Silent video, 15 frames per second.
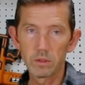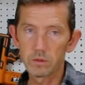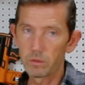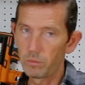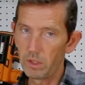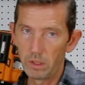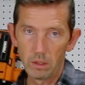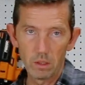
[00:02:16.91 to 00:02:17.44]
this
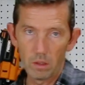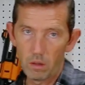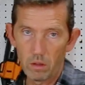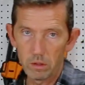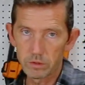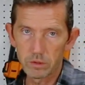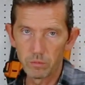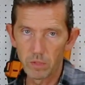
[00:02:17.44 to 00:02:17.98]
would be
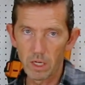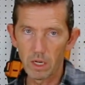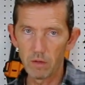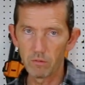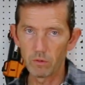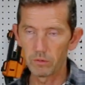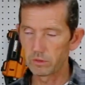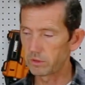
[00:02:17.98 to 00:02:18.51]
awesome to
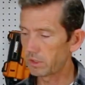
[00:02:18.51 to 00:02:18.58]
have on the